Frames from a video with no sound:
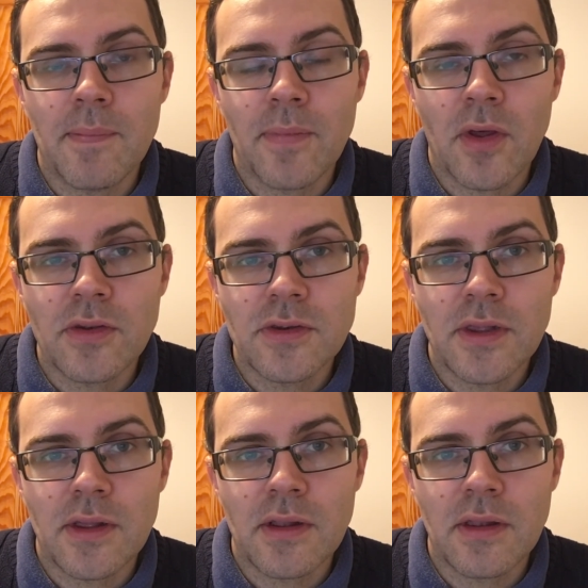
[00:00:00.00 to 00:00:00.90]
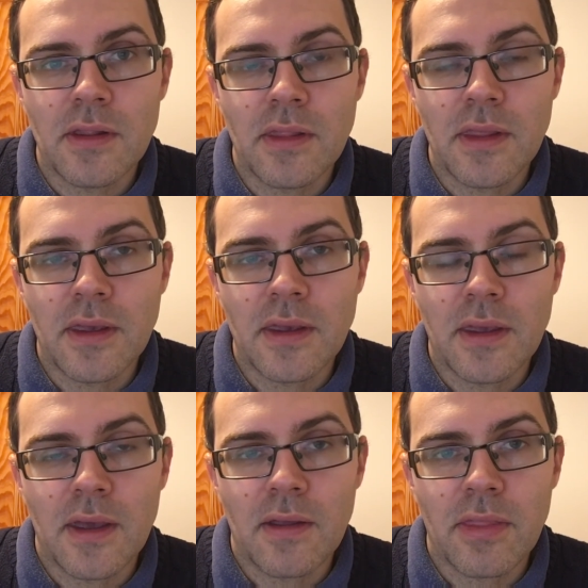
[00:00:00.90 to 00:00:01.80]
until the
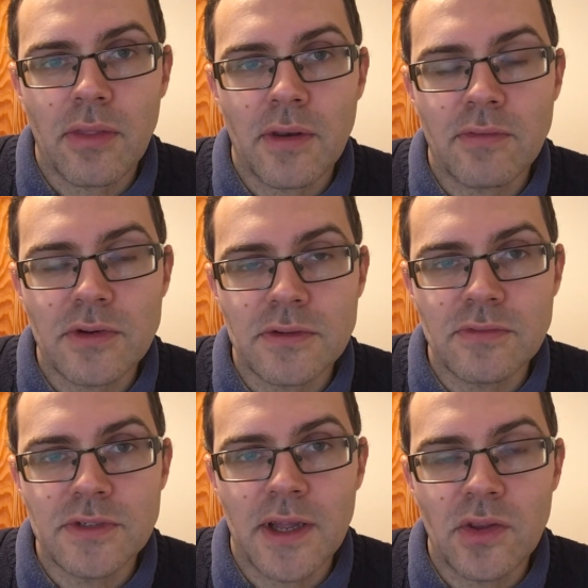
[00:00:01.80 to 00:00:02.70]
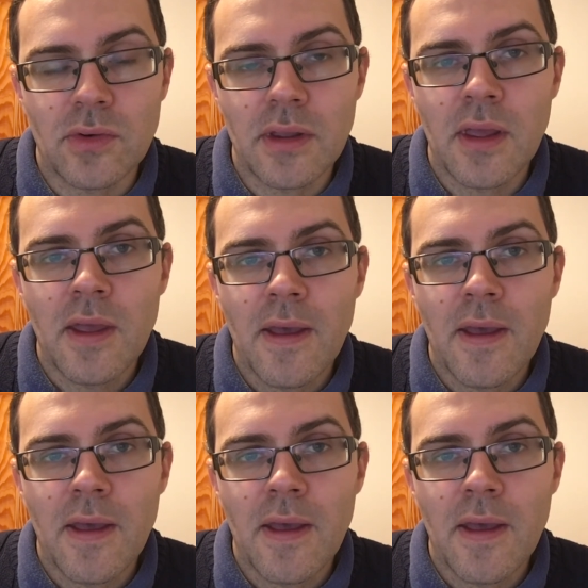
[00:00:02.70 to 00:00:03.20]
31st of January,